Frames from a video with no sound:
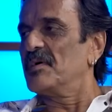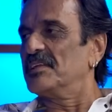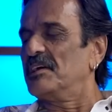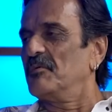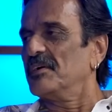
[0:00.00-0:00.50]
I
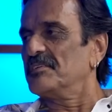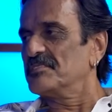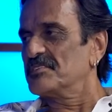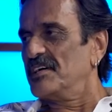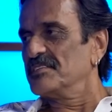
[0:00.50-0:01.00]
think one of the
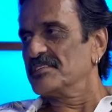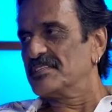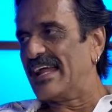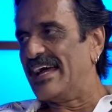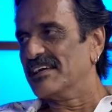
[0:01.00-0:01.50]
changes
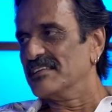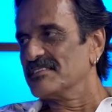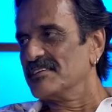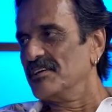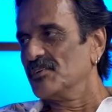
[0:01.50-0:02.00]
that I can
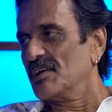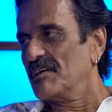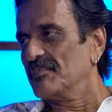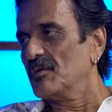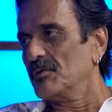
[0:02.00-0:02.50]
see in you, and
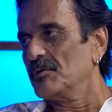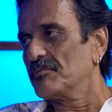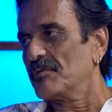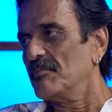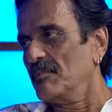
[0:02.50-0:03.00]
I've known you
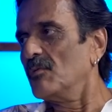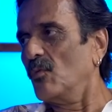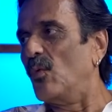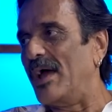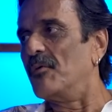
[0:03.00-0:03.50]
from
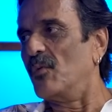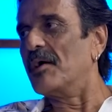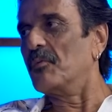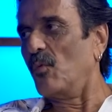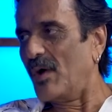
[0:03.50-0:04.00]
way, way,
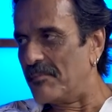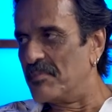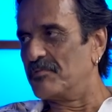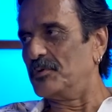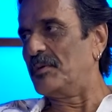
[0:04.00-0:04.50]
way
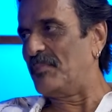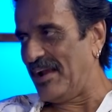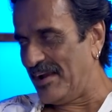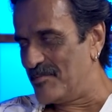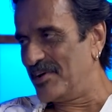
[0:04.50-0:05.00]
before the pandemic.